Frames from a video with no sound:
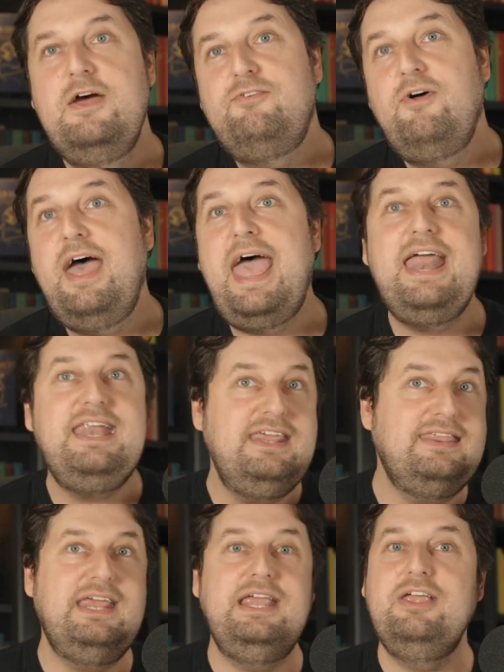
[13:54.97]
for
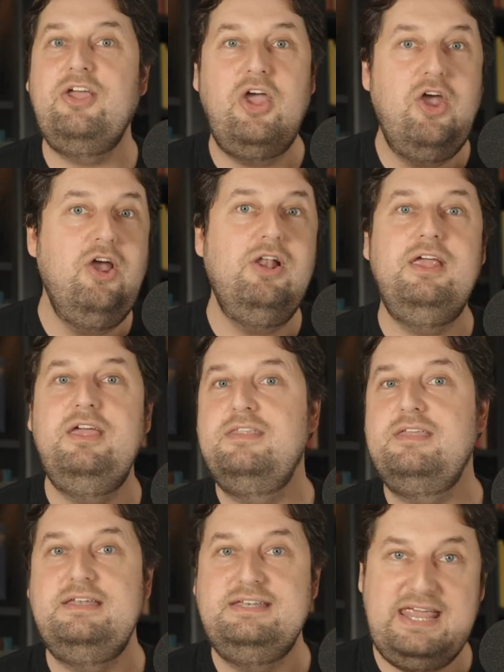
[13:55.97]
anything earlier
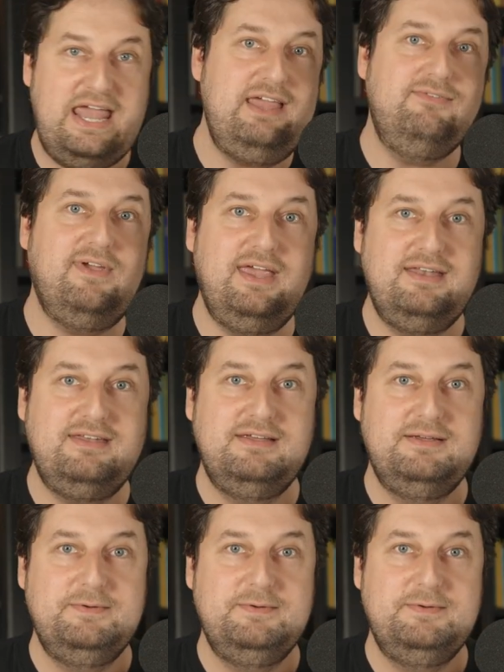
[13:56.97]
than David.